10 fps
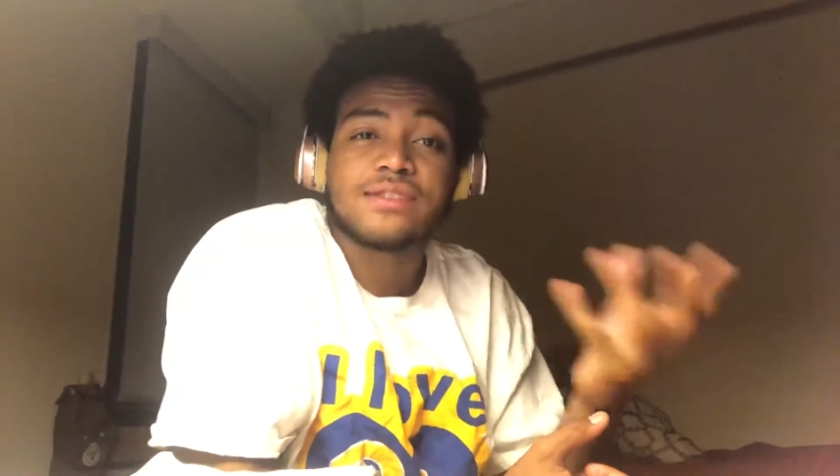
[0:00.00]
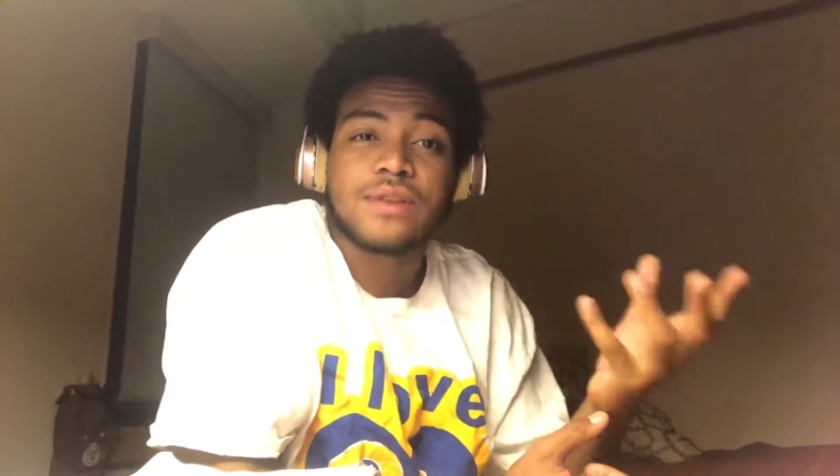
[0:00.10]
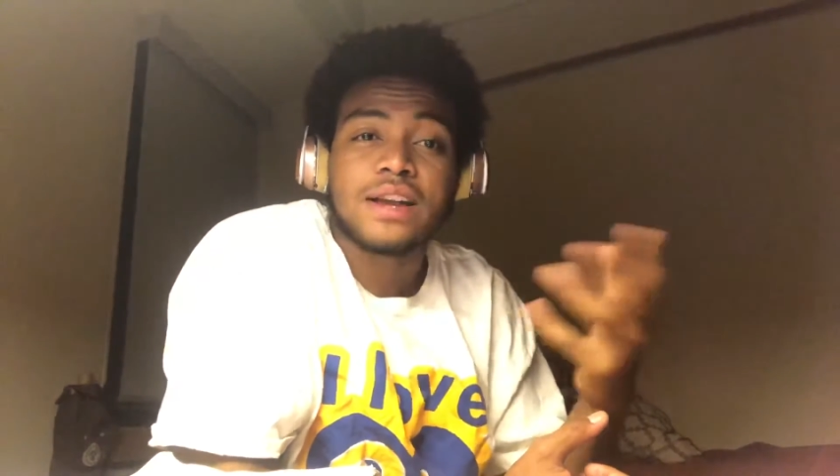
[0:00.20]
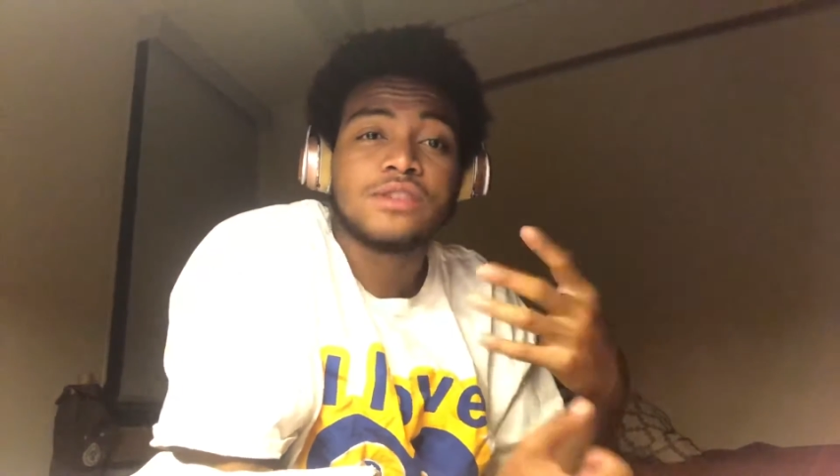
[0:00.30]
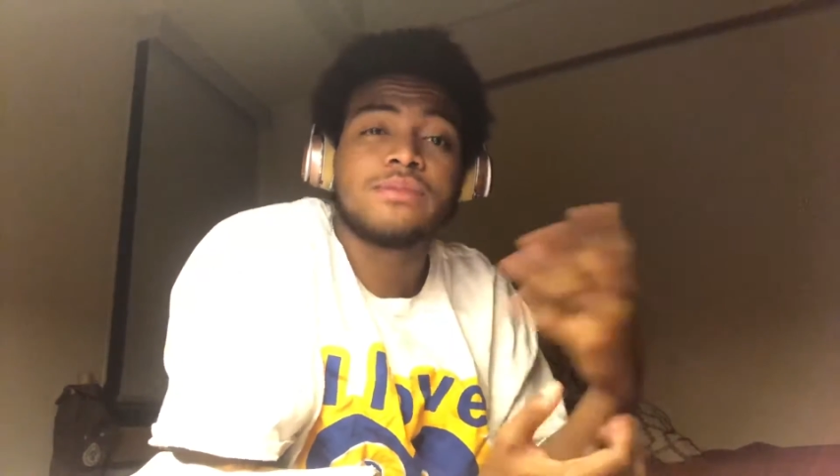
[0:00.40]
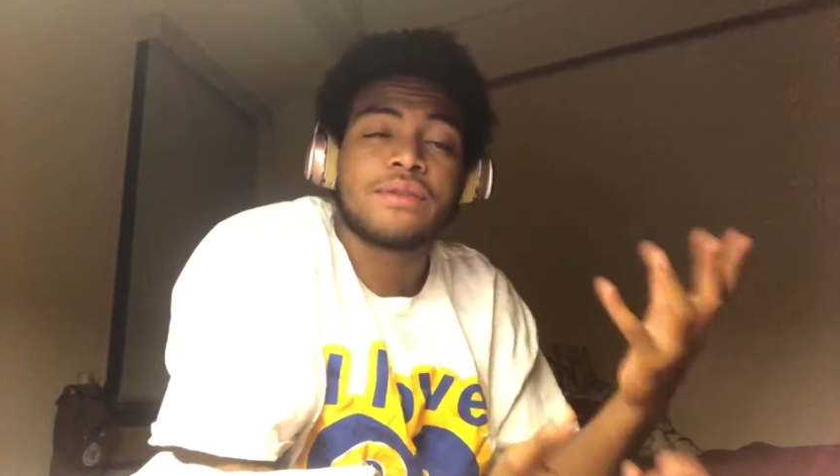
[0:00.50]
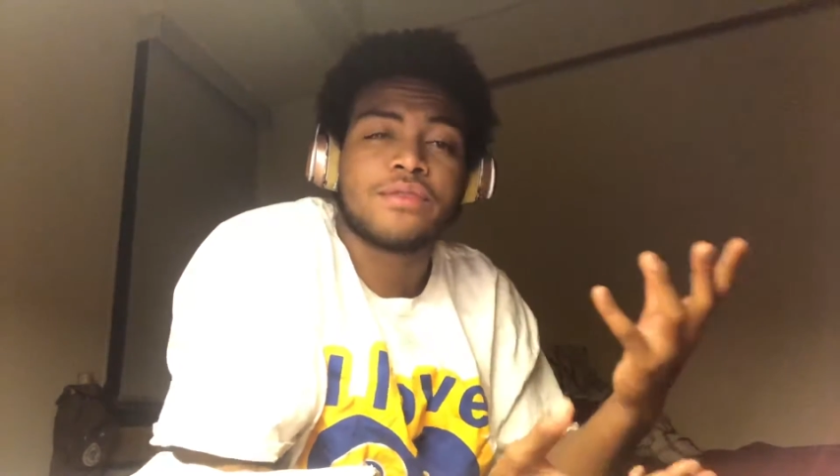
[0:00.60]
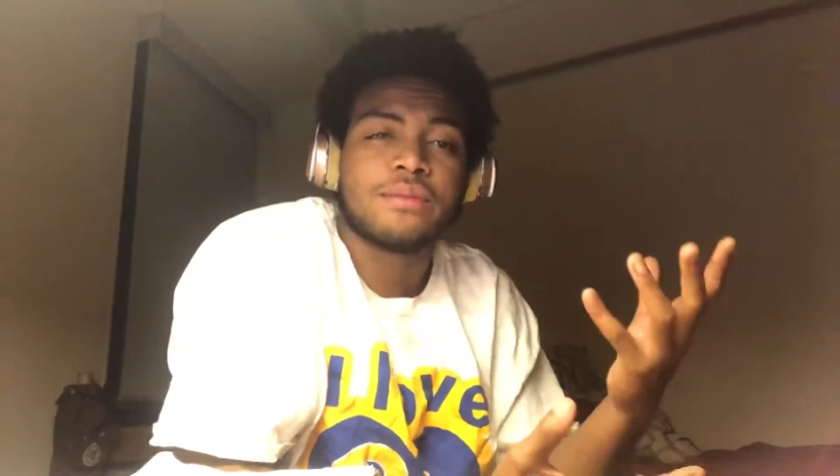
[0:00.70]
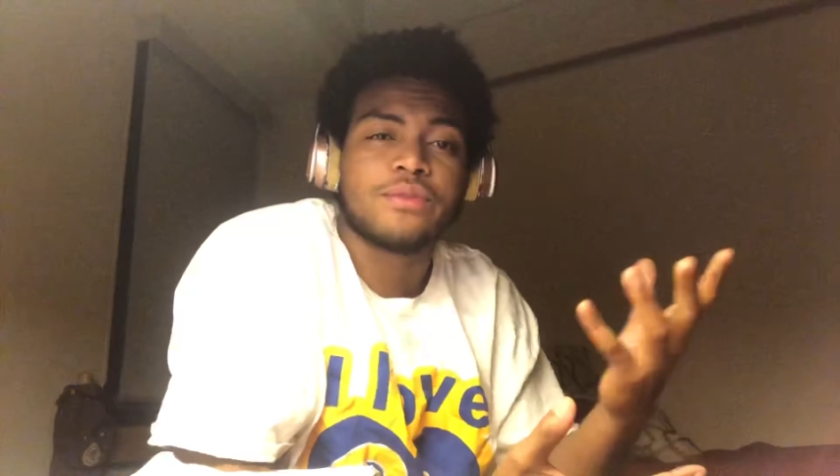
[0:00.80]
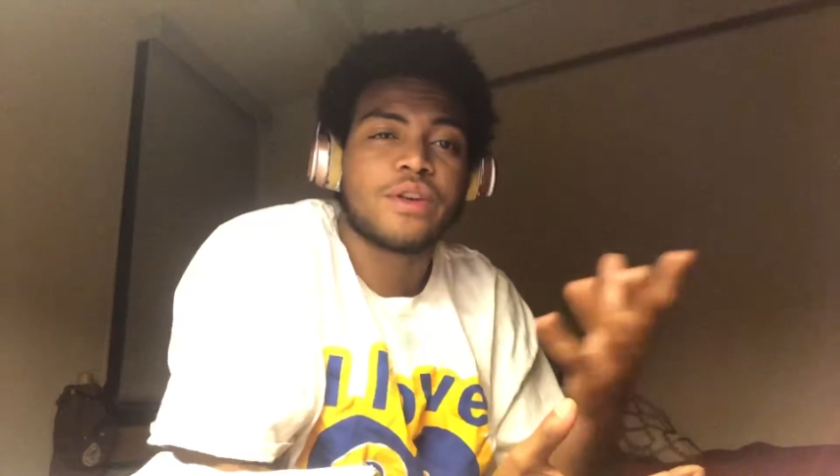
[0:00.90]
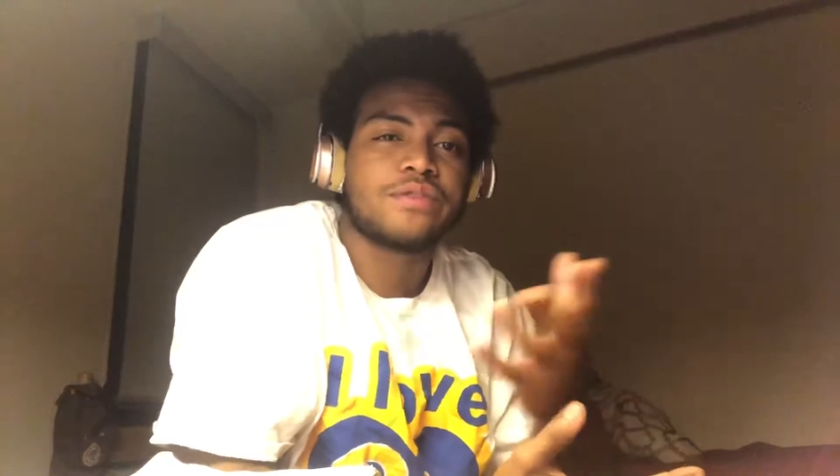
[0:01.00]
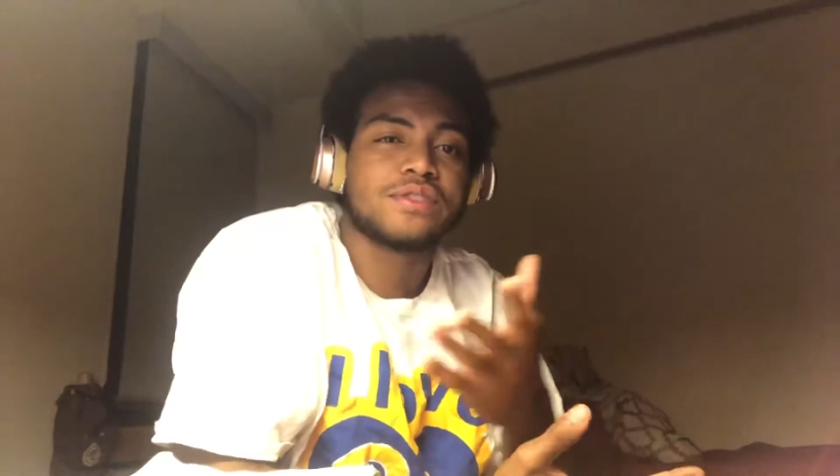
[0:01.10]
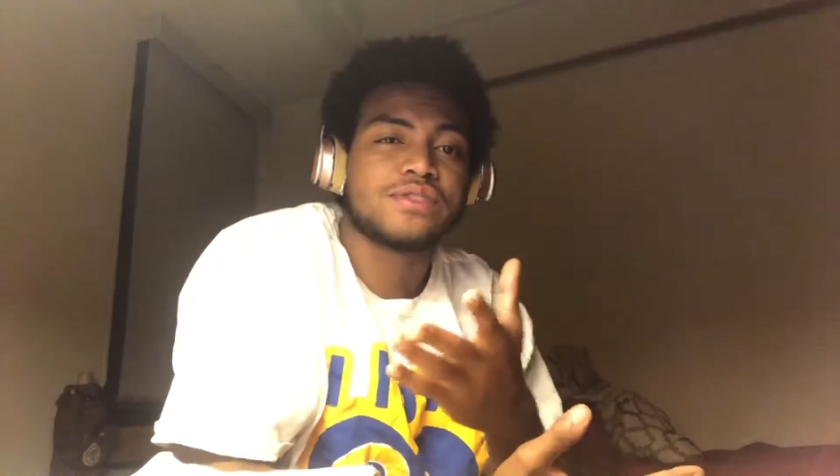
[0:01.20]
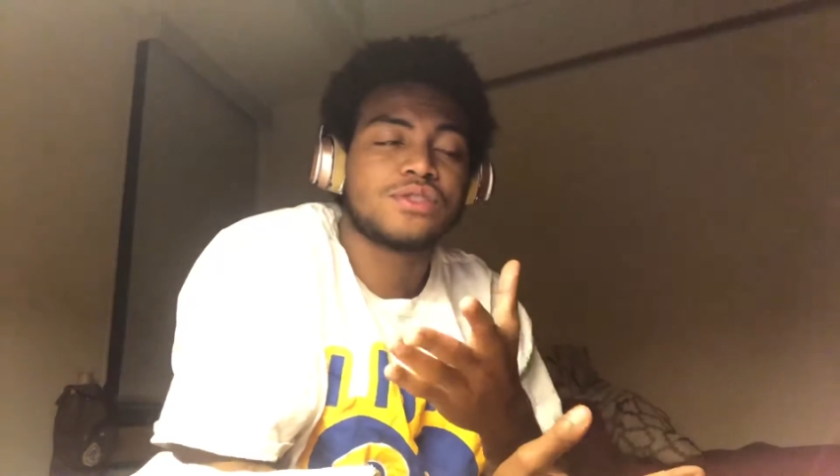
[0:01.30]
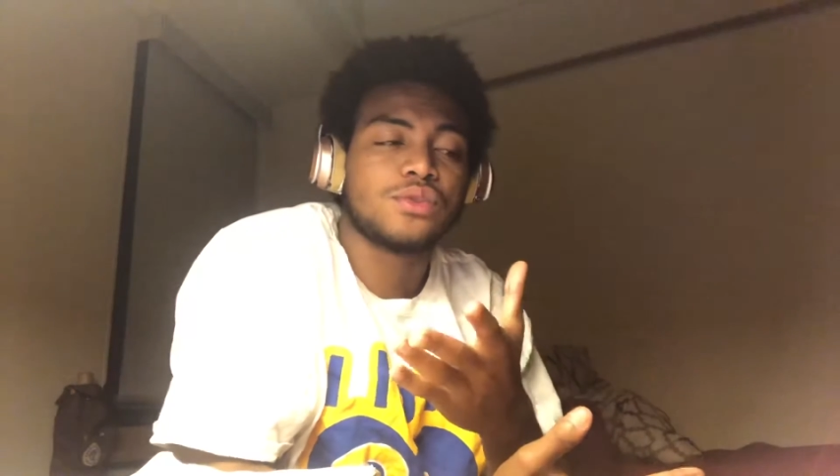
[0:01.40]
I use my frame of
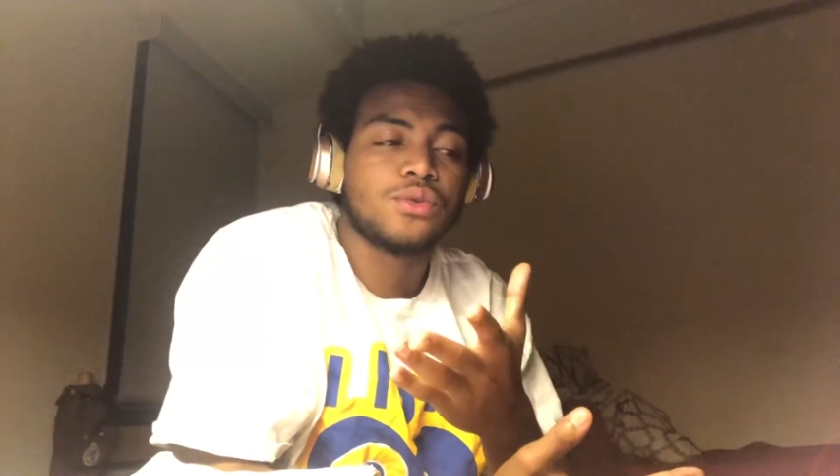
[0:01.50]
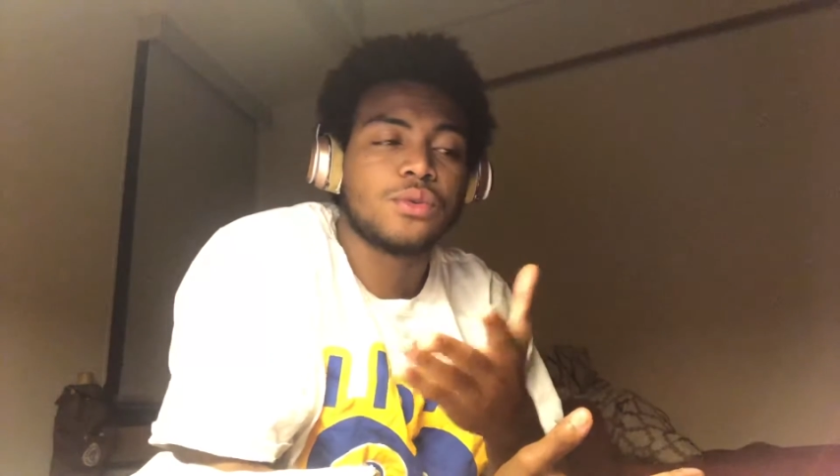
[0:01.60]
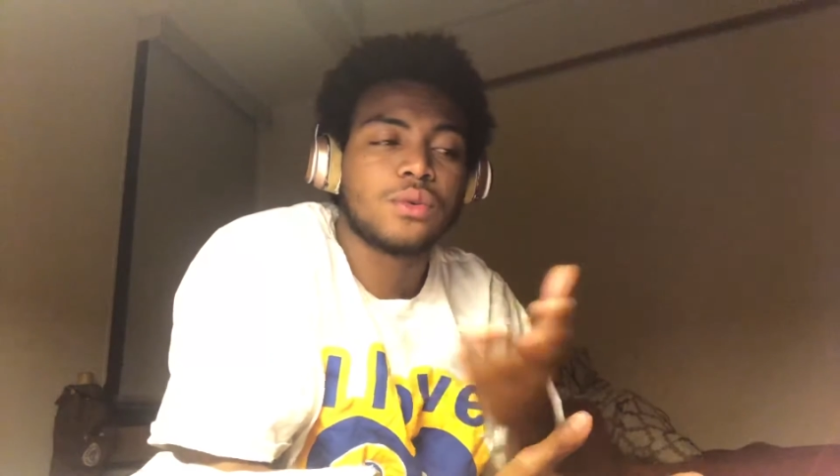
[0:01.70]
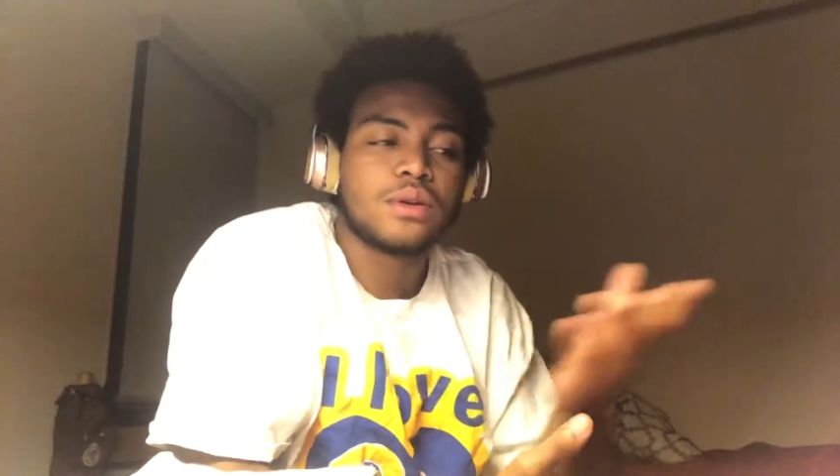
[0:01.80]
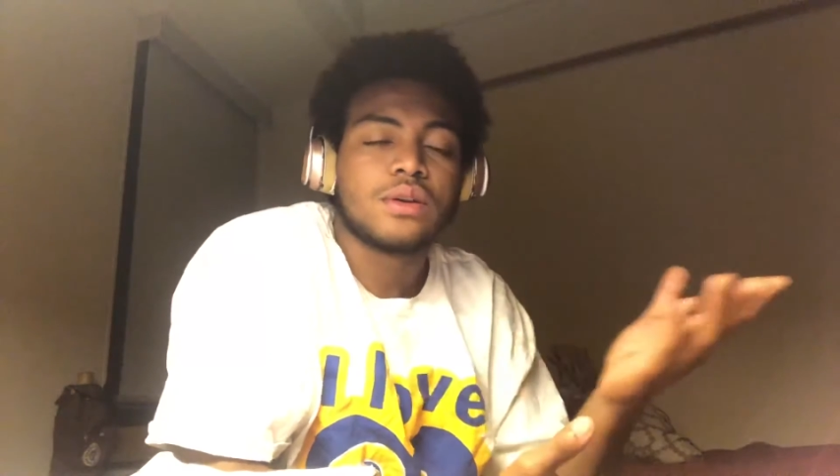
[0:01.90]
reference to